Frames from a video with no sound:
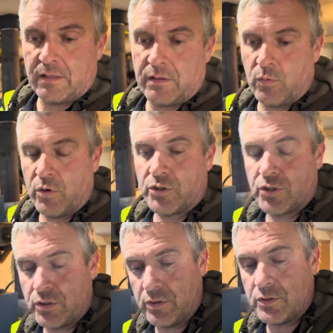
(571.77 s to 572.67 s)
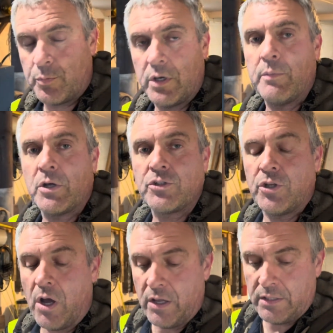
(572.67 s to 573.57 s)
which is pretty much
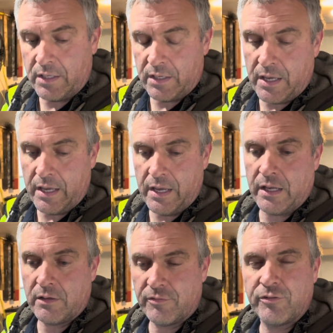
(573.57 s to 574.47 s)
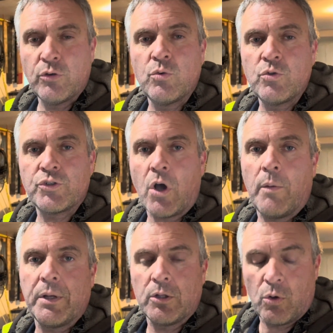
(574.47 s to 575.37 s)
done, and a few
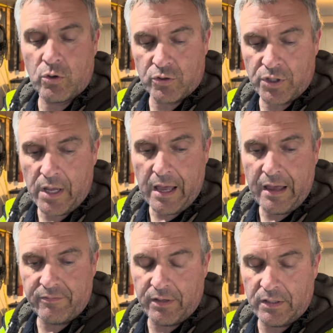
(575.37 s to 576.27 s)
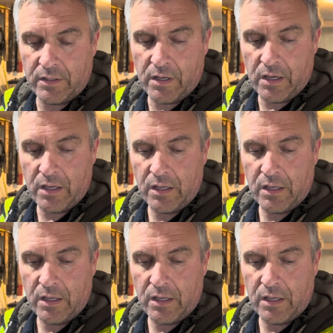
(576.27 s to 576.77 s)
sawmill orders I have, and